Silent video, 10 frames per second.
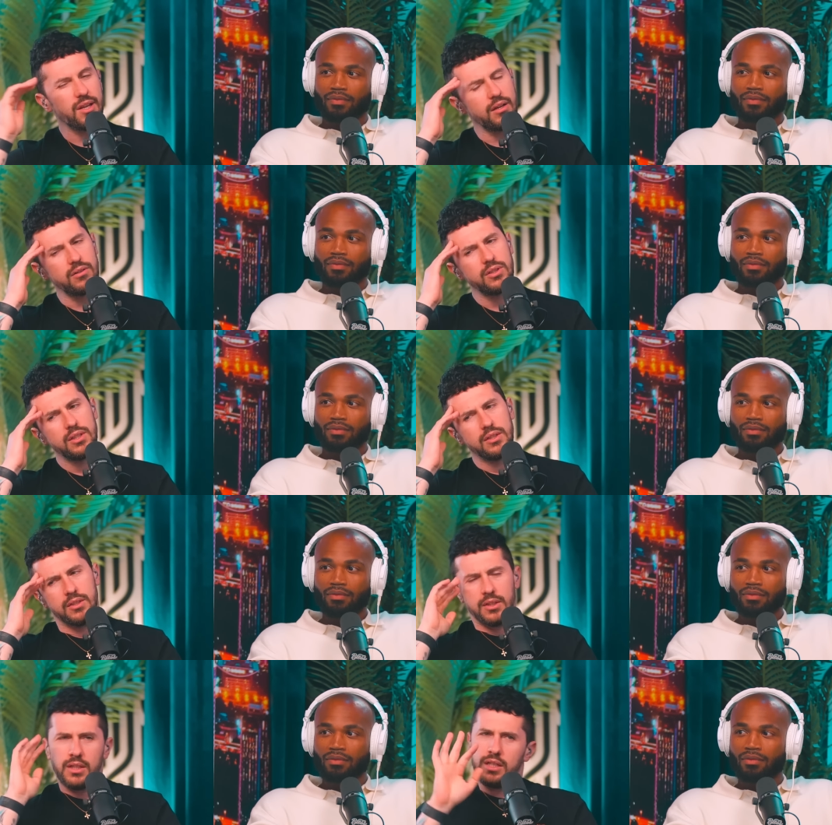Speaker 1: channel.
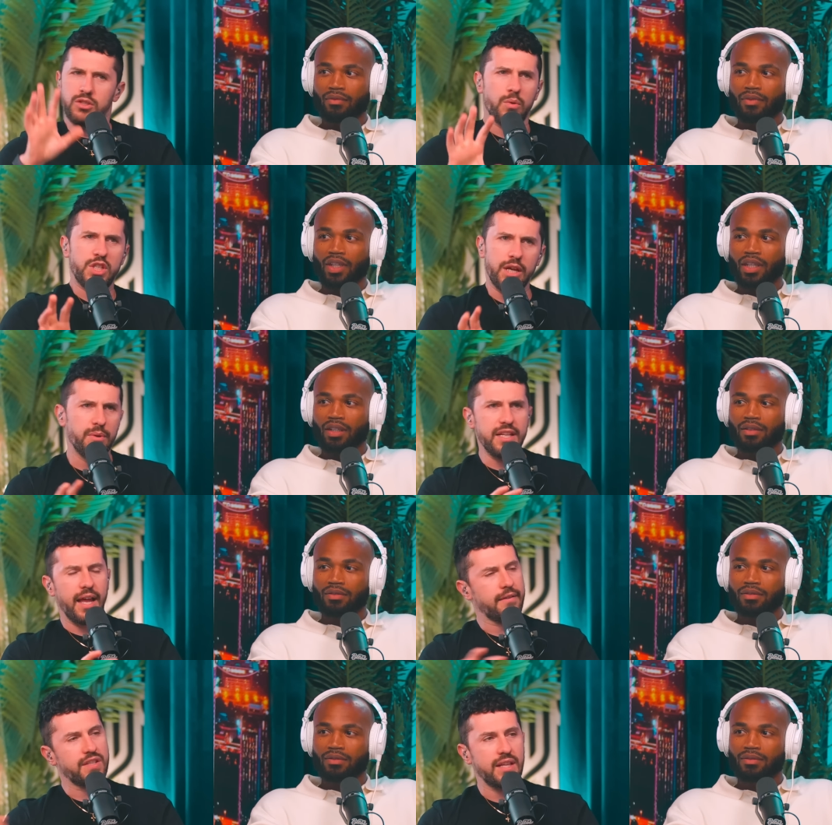So we generally yeah. like
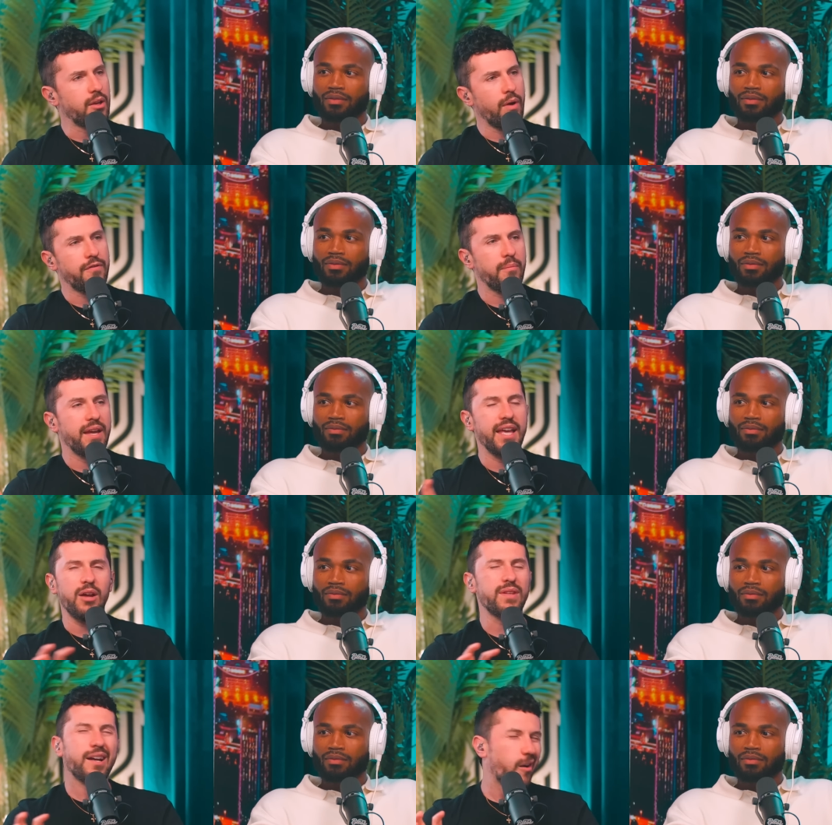have stayed away from it, and I
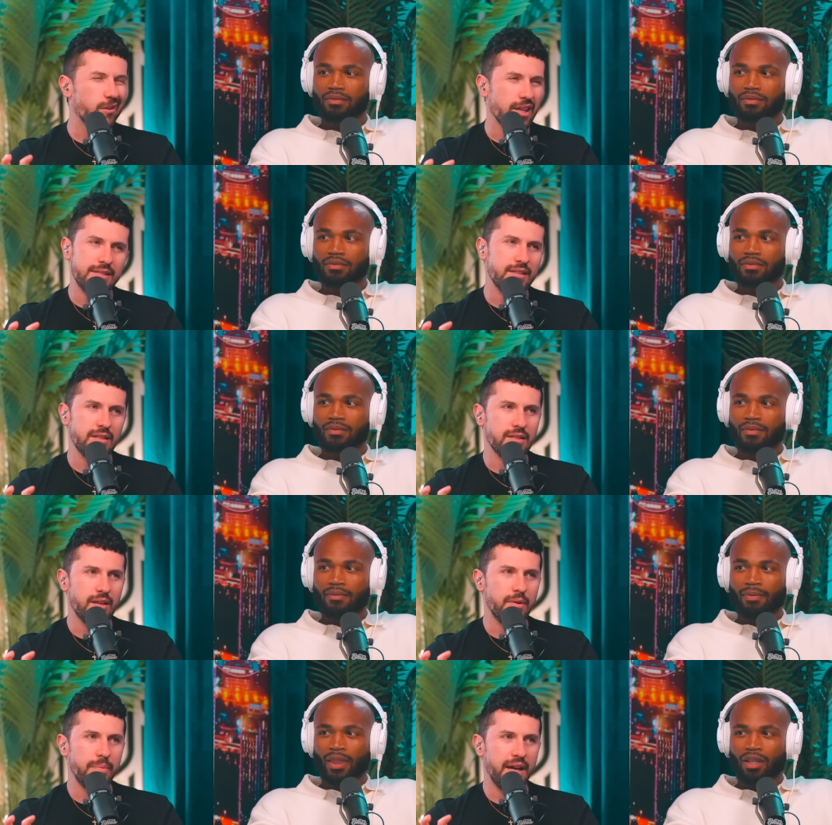don't think Carl Lentz is a
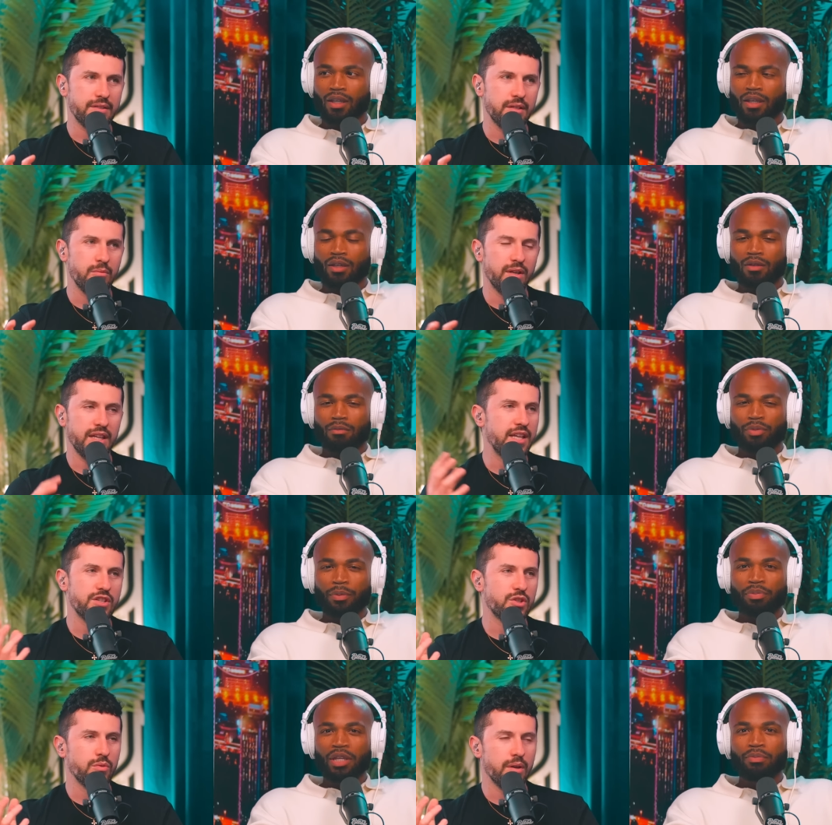celebrity pastor anymore. I think but
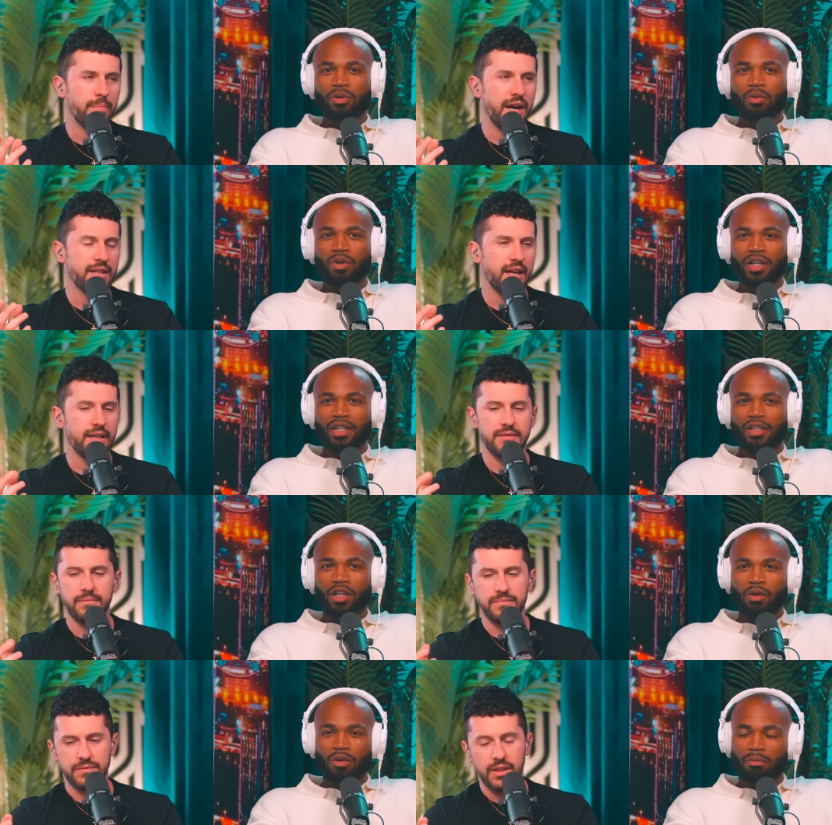he's just doing a podcast. People want to
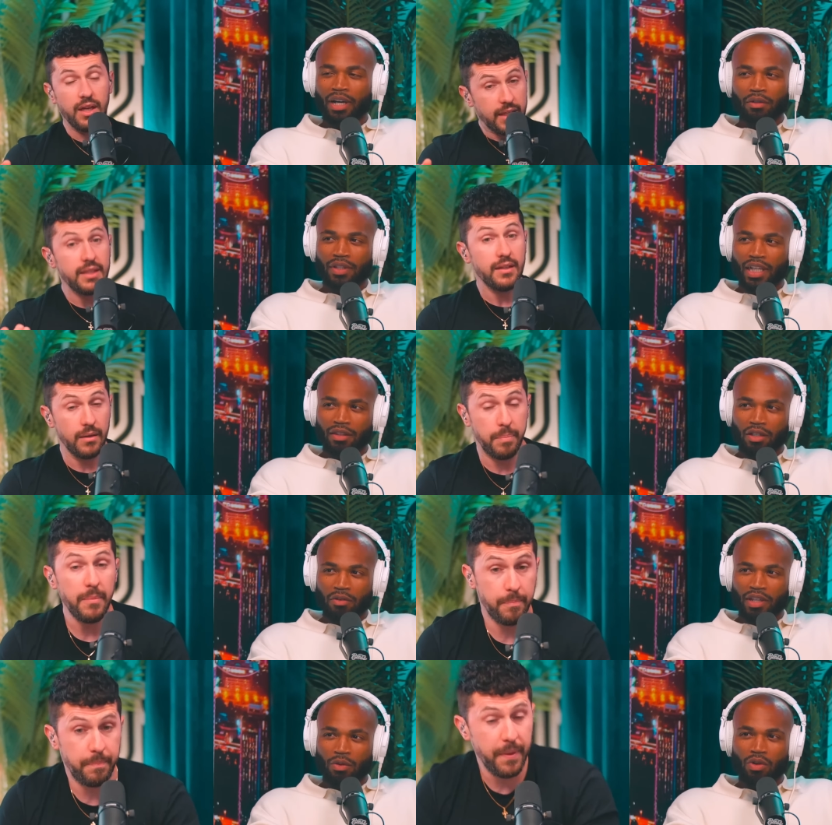know
Speaker 2: about that though, Pe
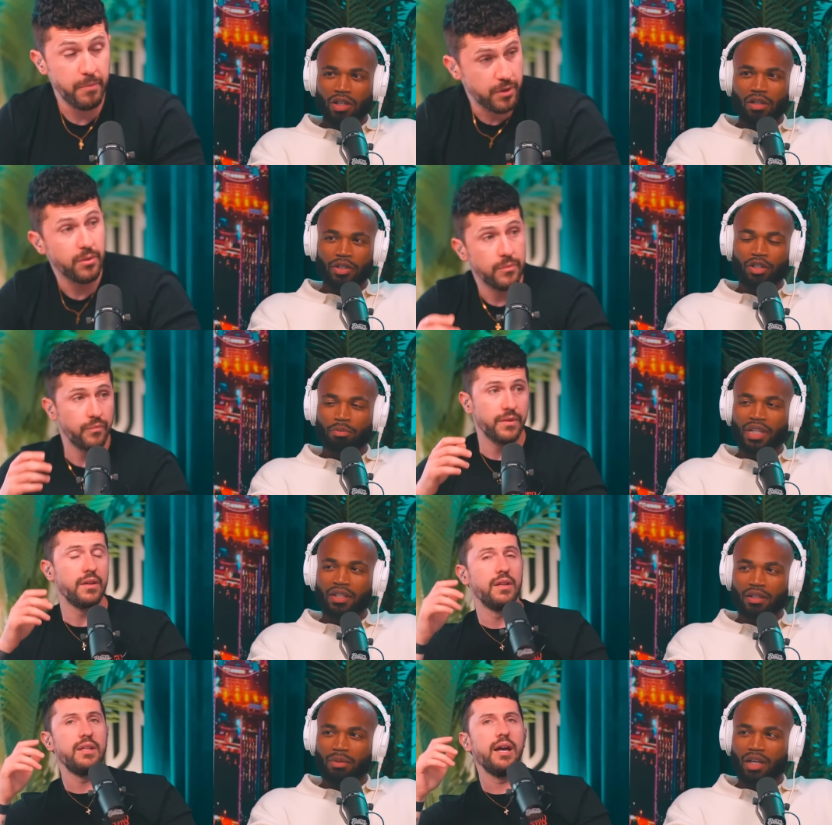and they want to know do. your
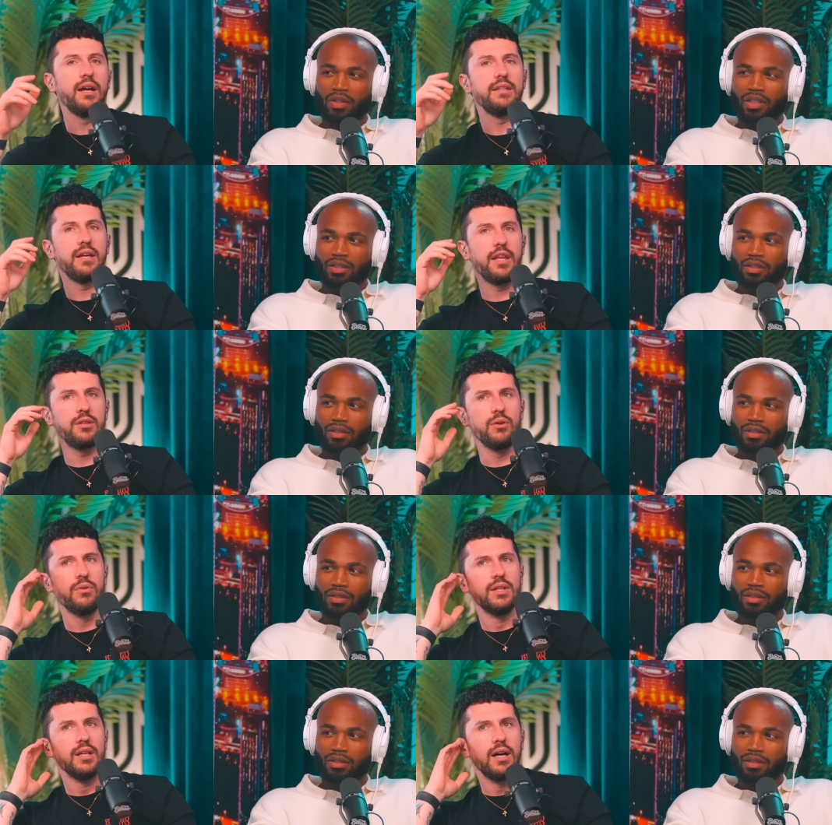opinion about
Speaker 1: yeah, it. Yeah, they do.
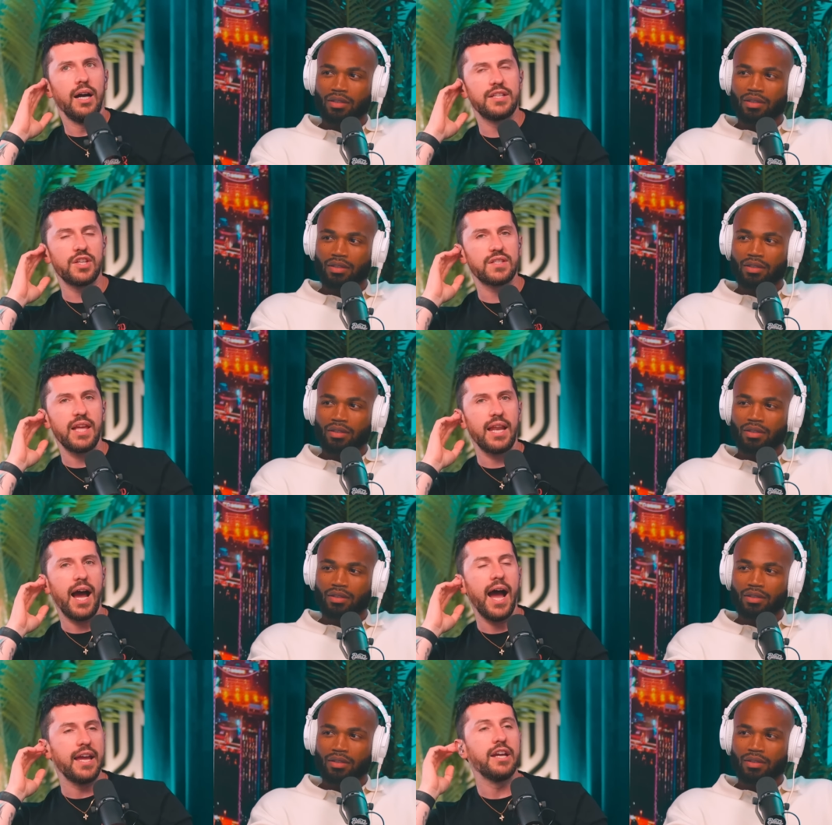It's just that
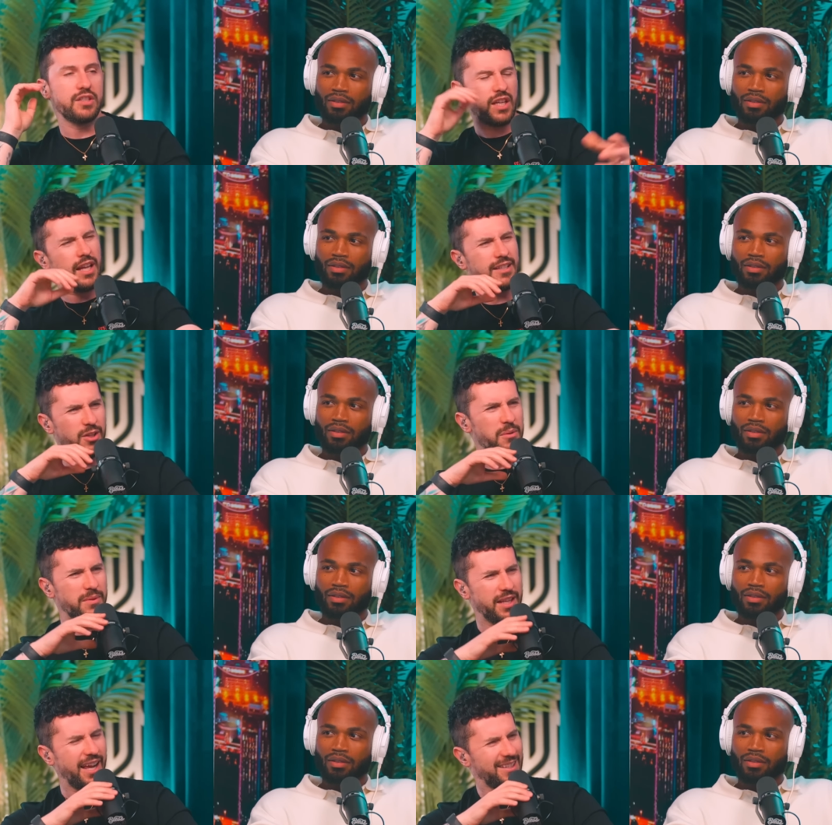I here's did I tell you
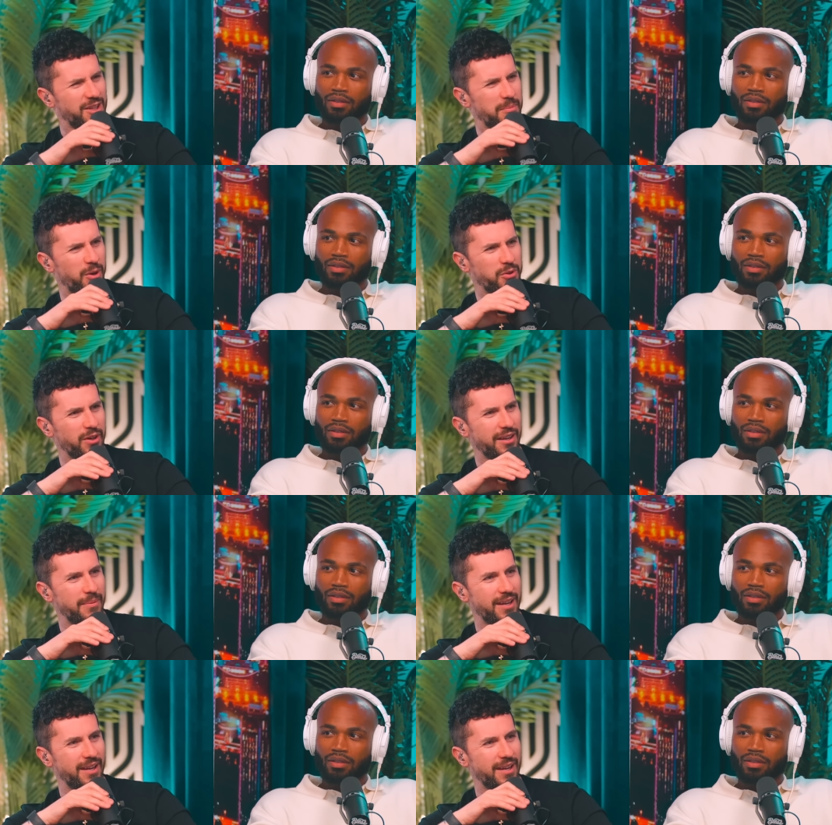did I tell you my whole theory